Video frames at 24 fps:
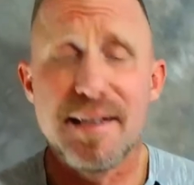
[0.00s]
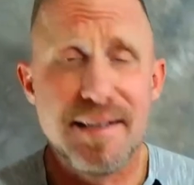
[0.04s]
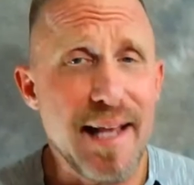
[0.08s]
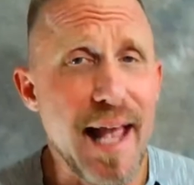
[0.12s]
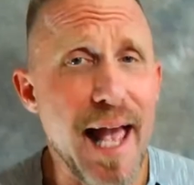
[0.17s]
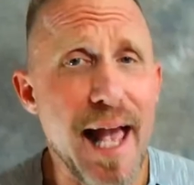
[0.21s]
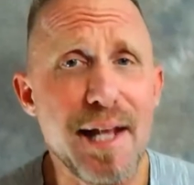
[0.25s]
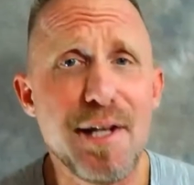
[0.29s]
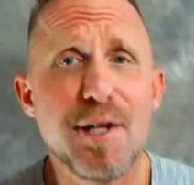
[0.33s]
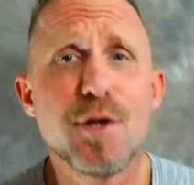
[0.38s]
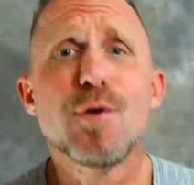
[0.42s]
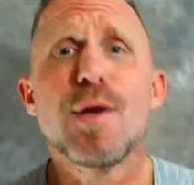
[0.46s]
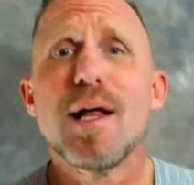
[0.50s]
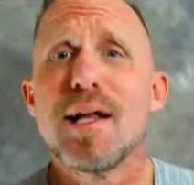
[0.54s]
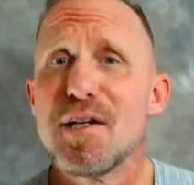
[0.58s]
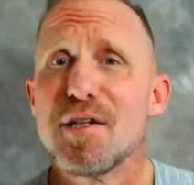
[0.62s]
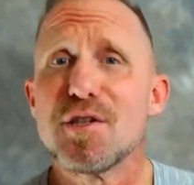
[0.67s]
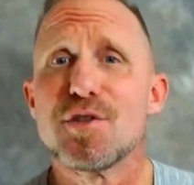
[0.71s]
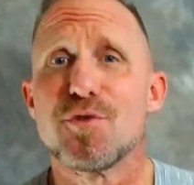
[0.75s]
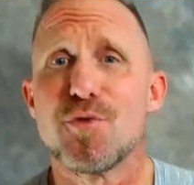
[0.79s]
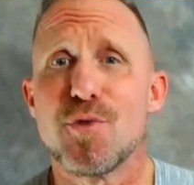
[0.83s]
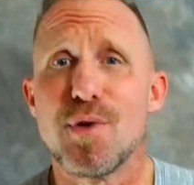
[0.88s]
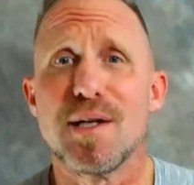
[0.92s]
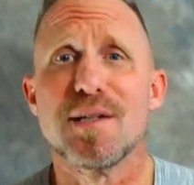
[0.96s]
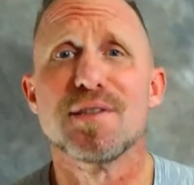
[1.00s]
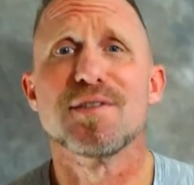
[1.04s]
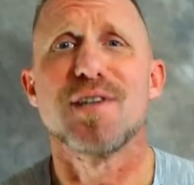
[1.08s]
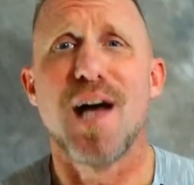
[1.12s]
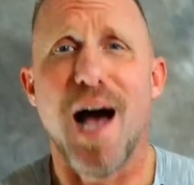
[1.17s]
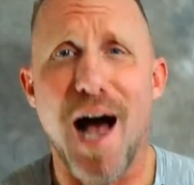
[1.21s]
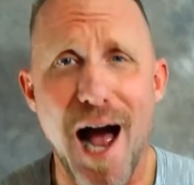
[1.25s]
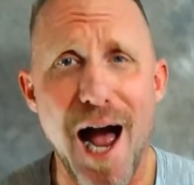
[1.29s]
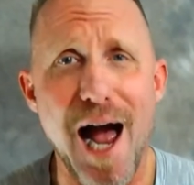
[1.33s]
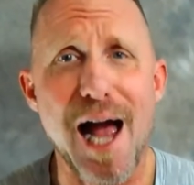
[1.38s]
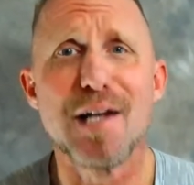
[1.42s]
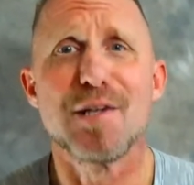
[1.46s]
Daniel and his friends,
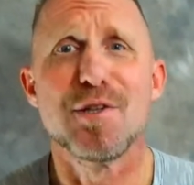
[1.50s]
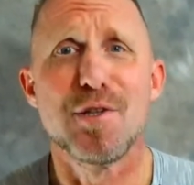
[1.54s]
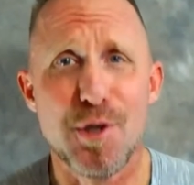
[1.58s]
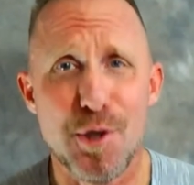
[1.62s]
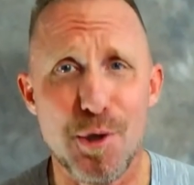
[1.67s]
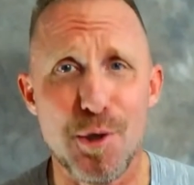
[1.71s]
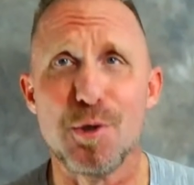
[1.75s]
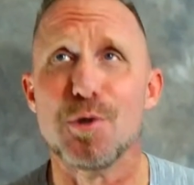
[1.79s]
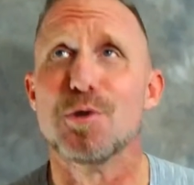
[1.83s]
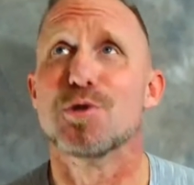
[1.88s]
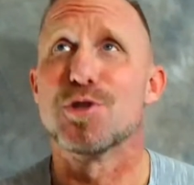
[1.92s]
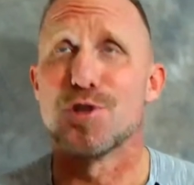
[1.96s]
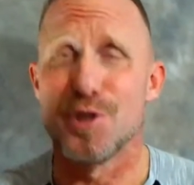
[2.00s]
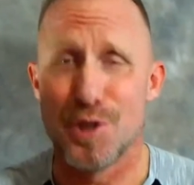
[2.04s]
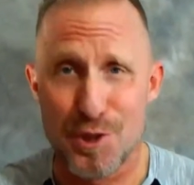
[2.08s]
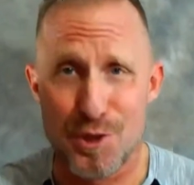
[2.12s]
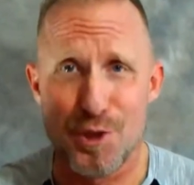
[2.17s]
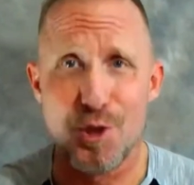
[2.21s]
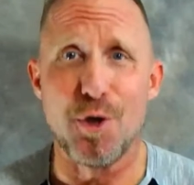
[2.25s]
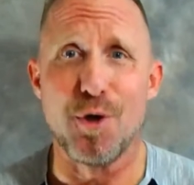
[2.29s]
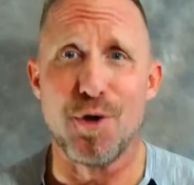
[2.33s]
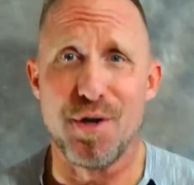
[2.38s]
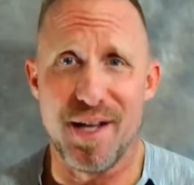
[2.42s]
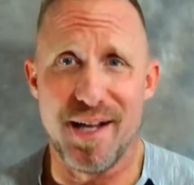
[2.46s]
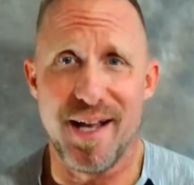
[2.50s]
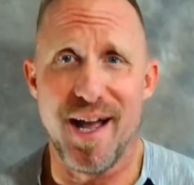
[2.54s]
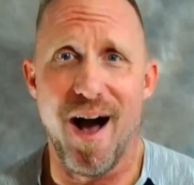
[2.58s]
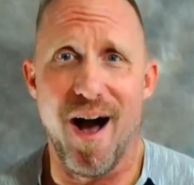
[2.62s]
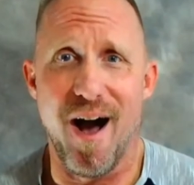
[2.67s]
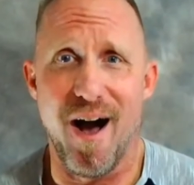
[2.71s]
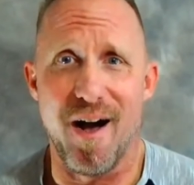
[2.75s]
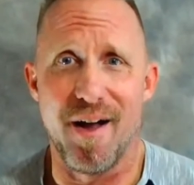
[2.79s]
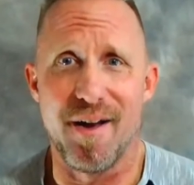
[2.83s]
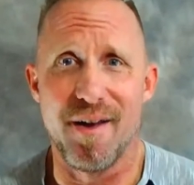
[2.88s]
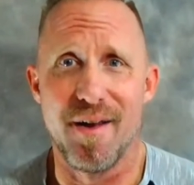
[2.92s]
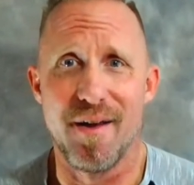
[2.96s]
I too should turn to God.